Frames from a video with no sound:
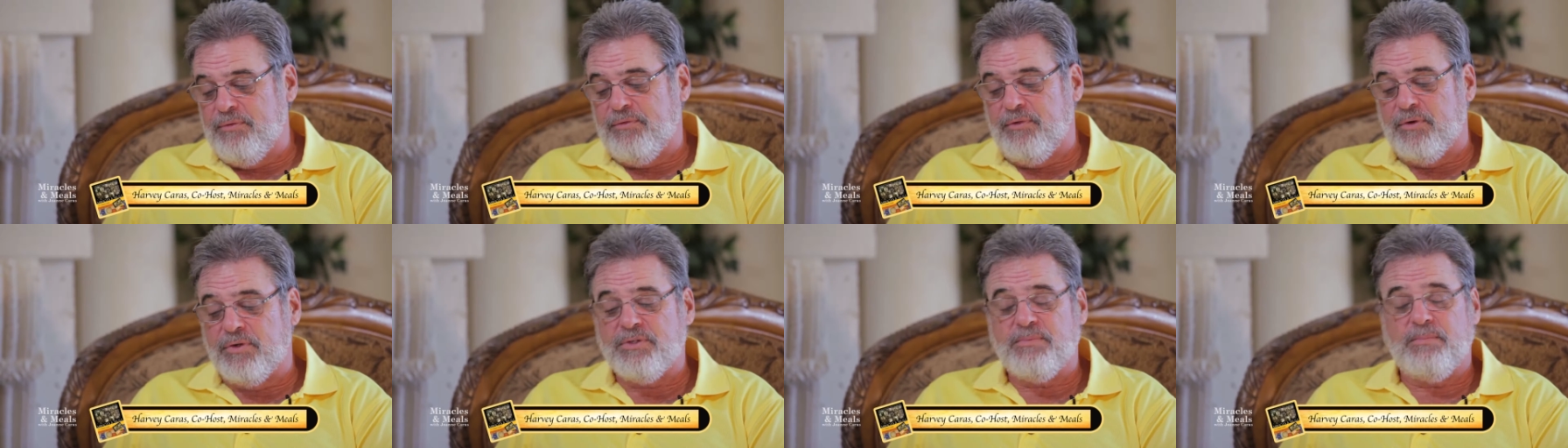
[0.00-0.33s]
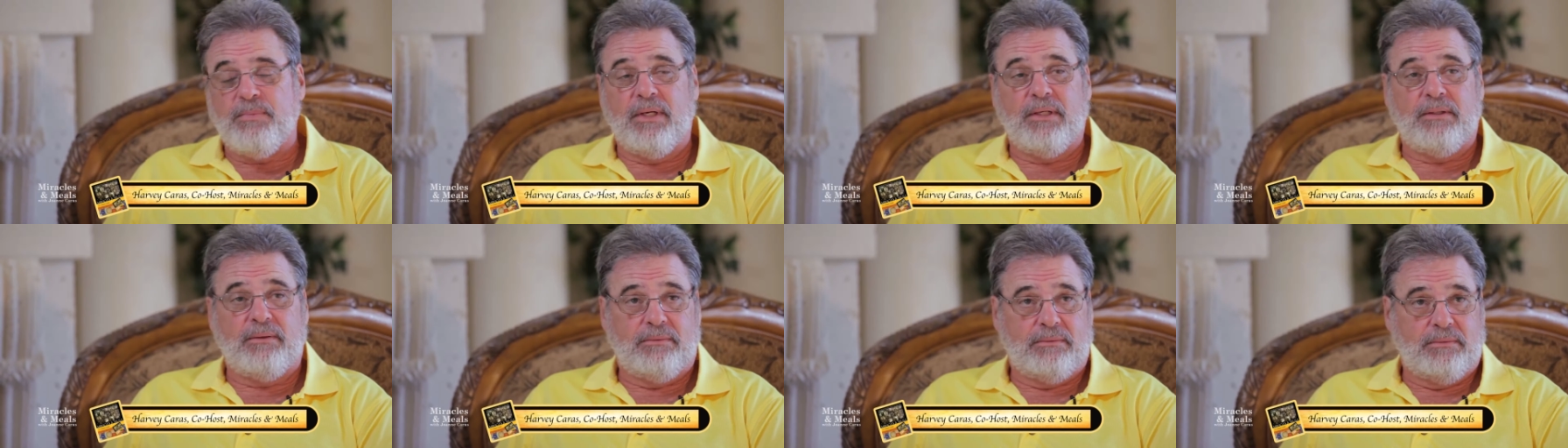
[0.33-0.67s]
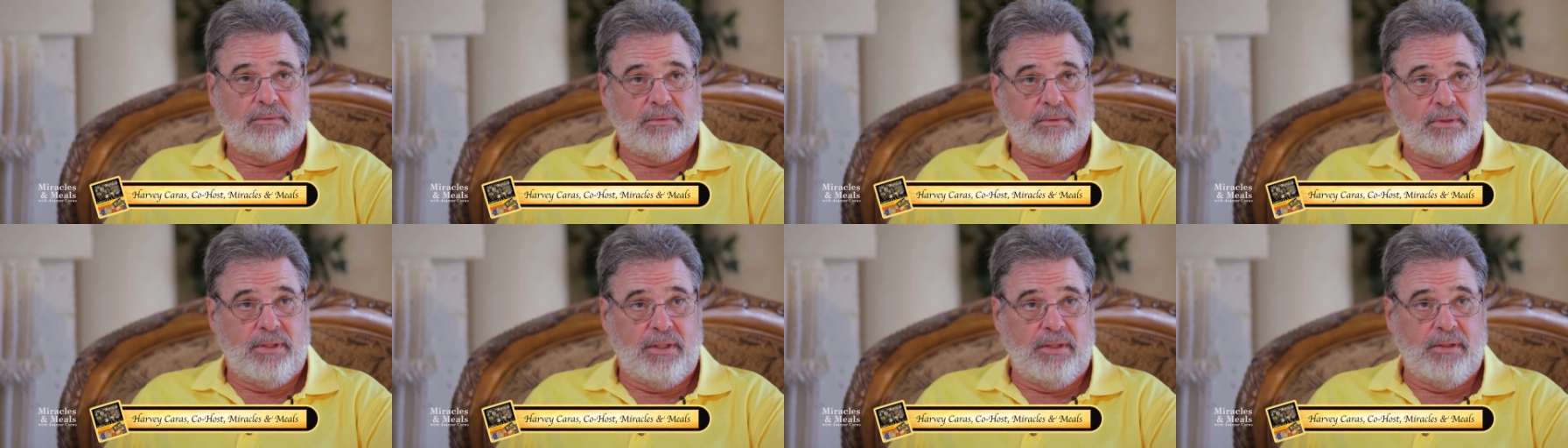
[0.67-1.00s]
first met
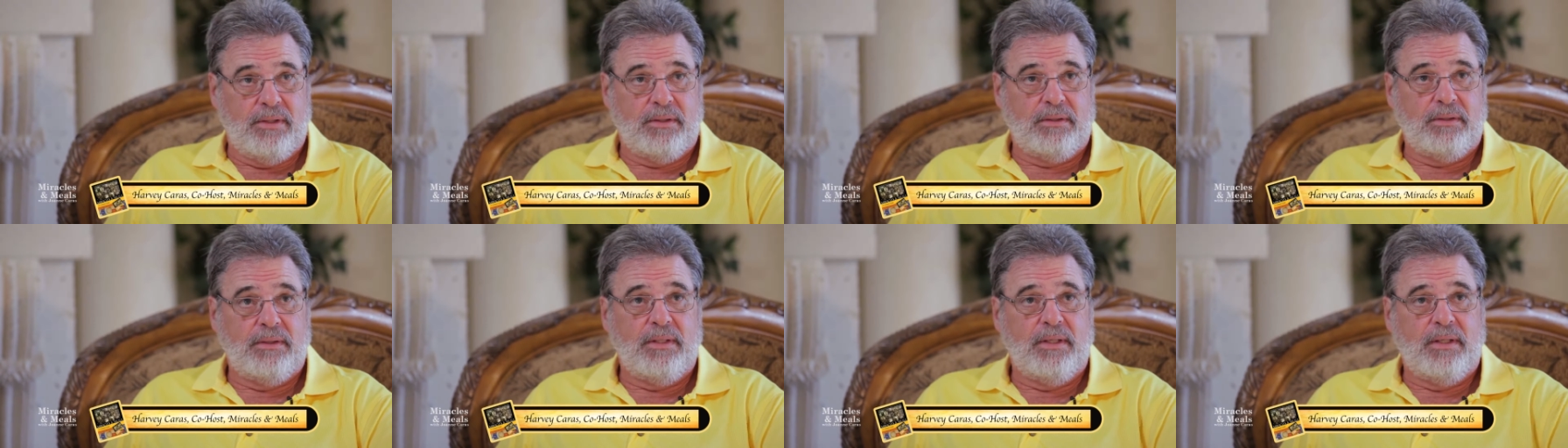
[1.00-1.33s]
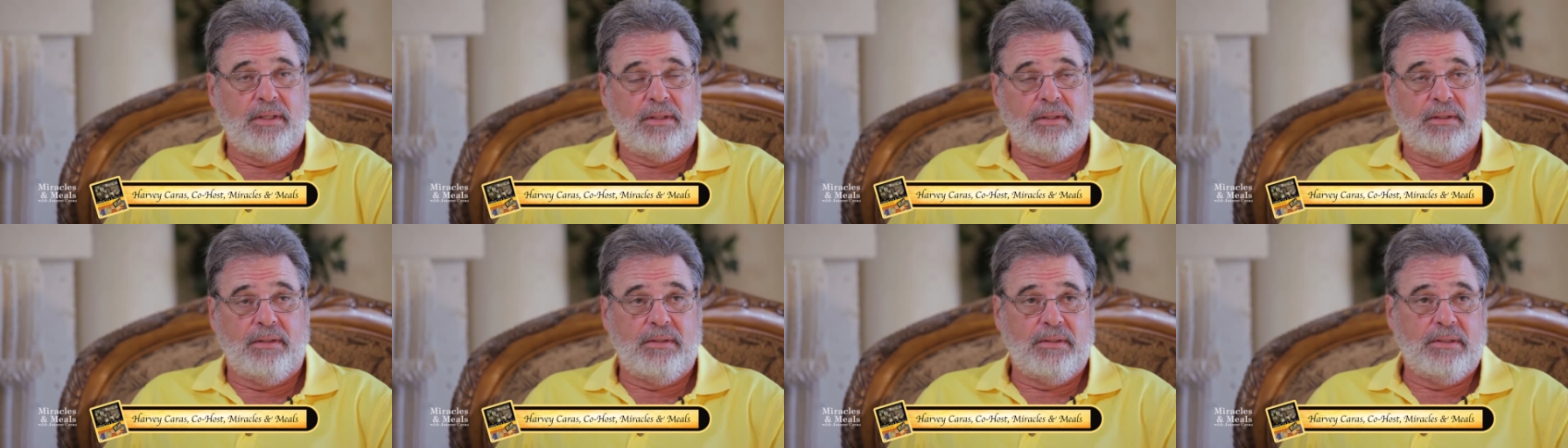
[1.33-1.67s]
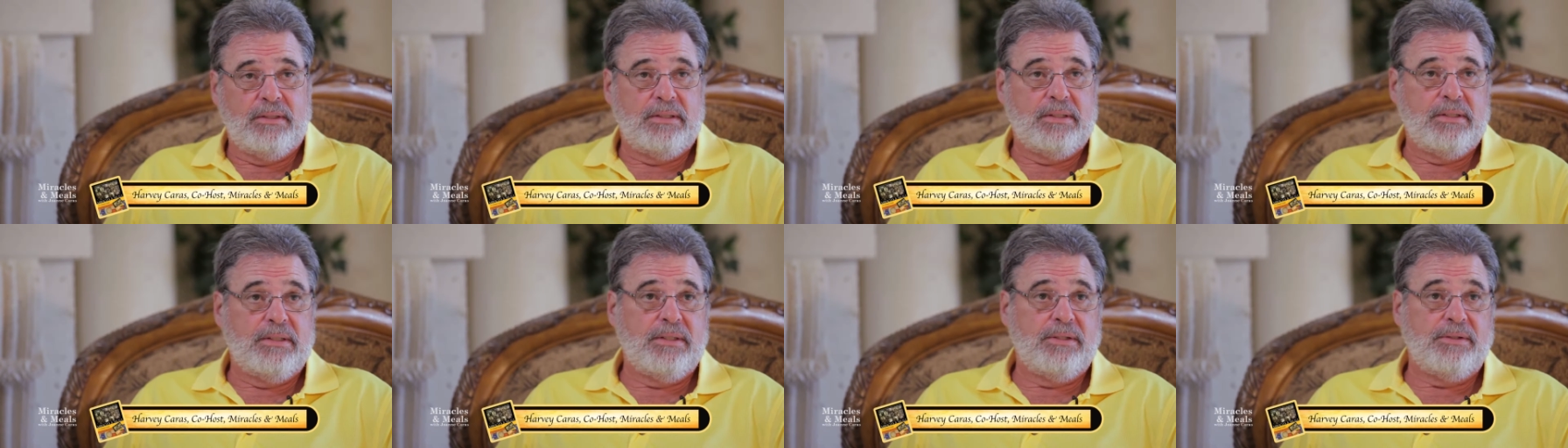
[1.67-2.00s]
Leon in
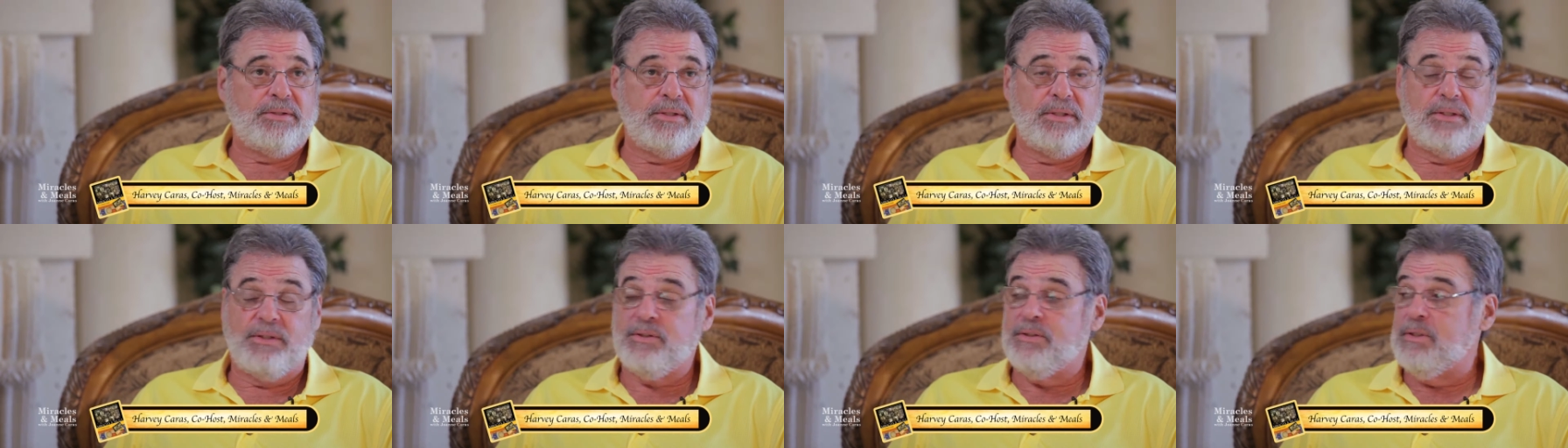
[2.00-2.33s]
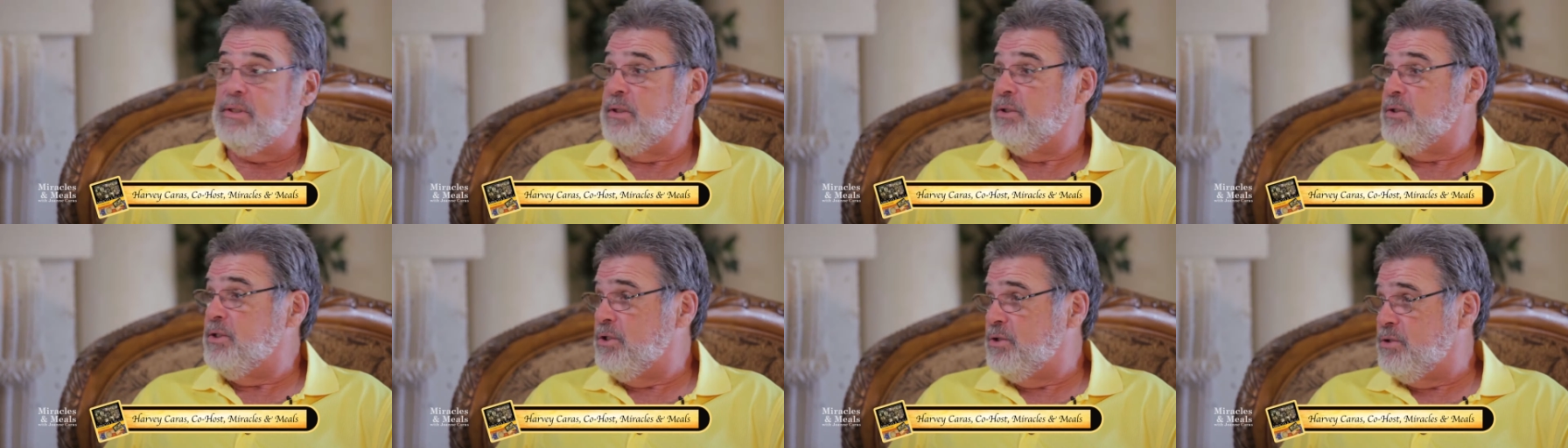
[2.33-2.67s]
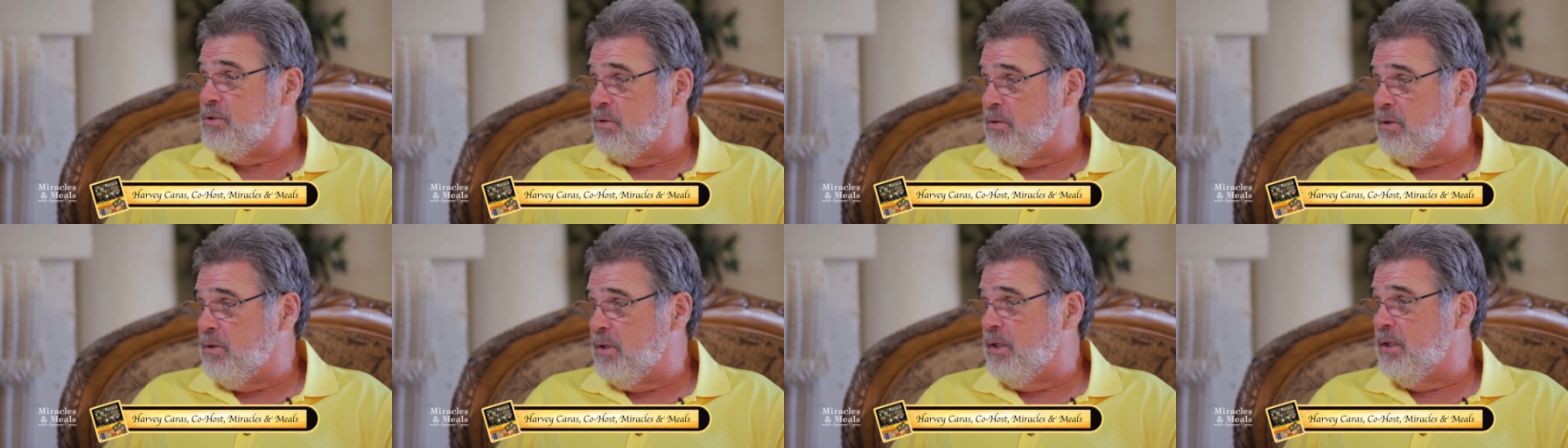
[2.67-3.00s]
De in
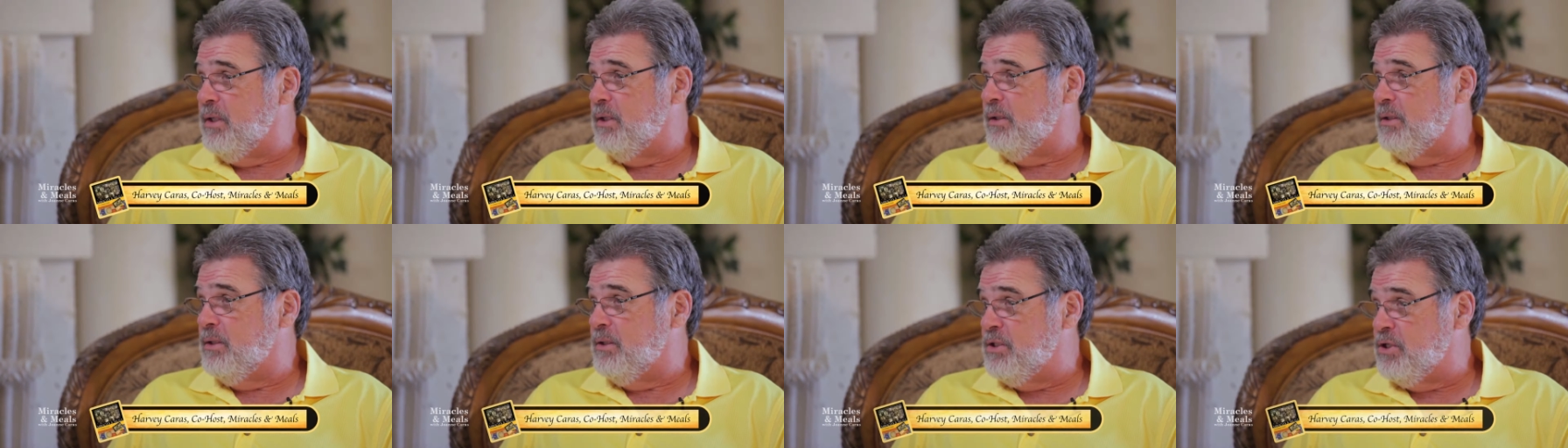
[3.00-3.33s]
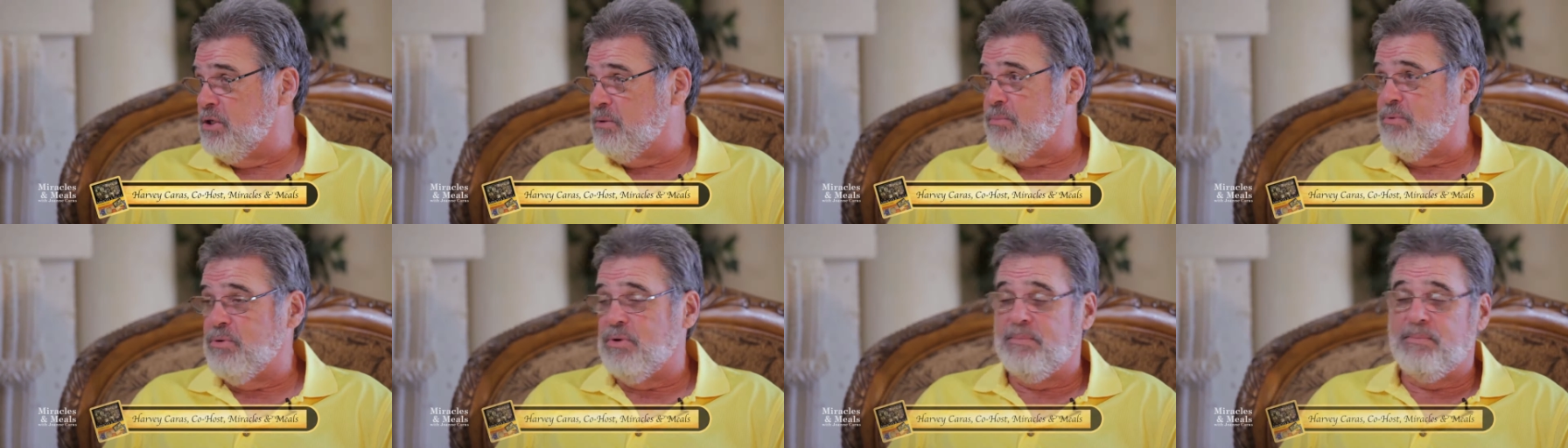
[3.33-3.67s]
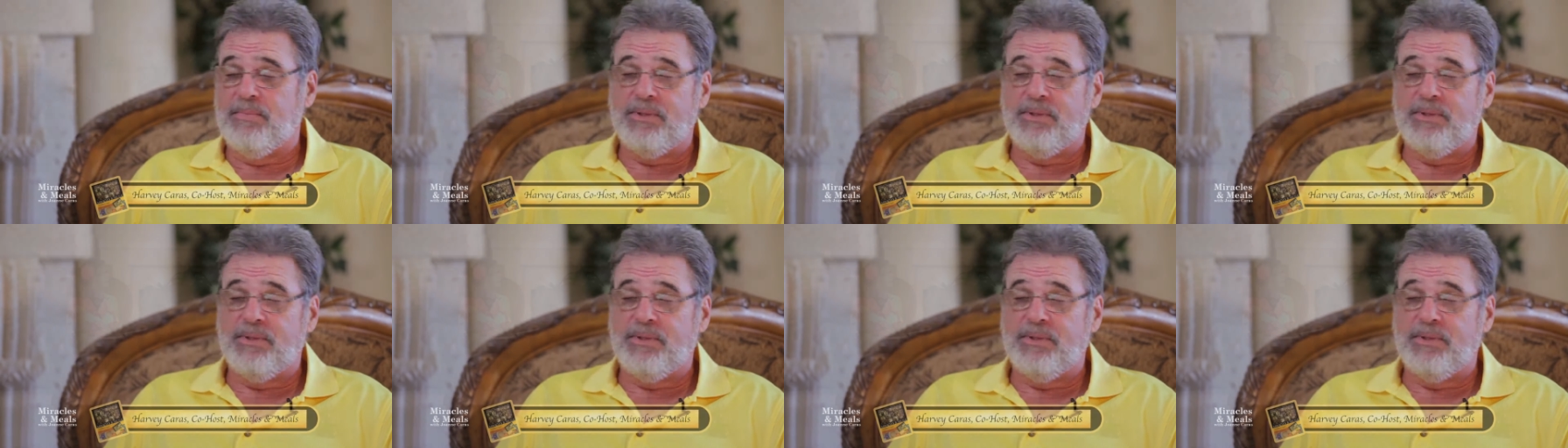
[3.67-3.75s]
Detroit, in Dearborn,